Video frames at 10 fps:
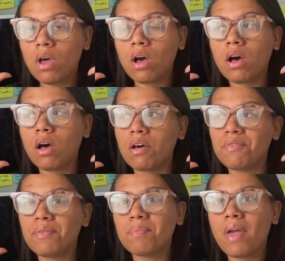of
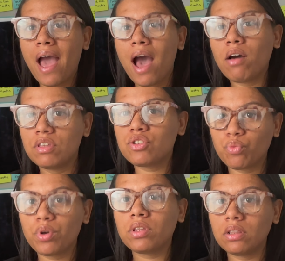how this
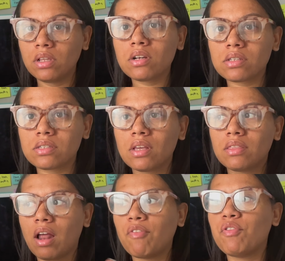really looks
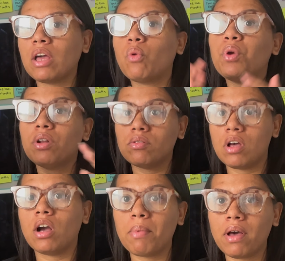that I feel like we don't
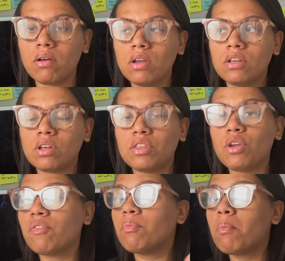talk about. So I think you
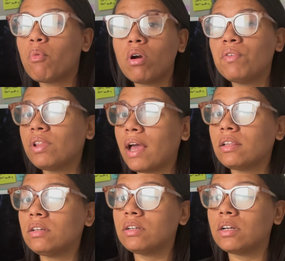have more of a
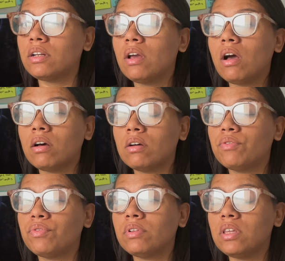likelihood
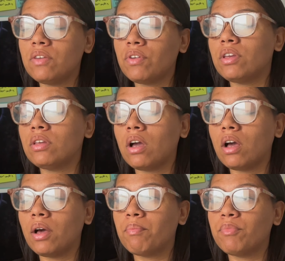of
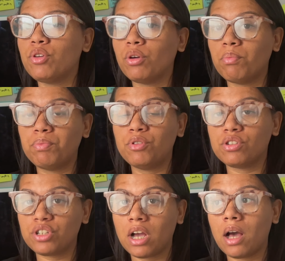leaving your
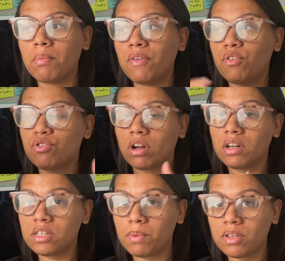job if you start a
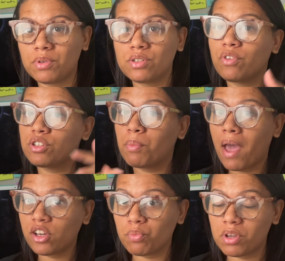needs-based business versus a
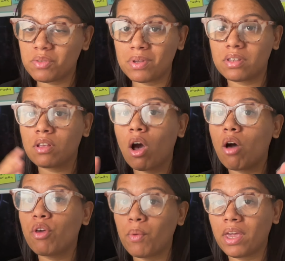passion-based business,
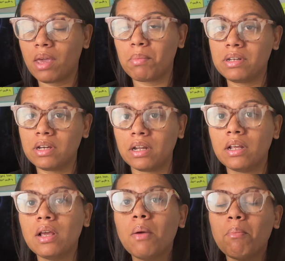although it can be done.
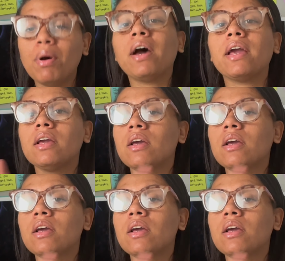But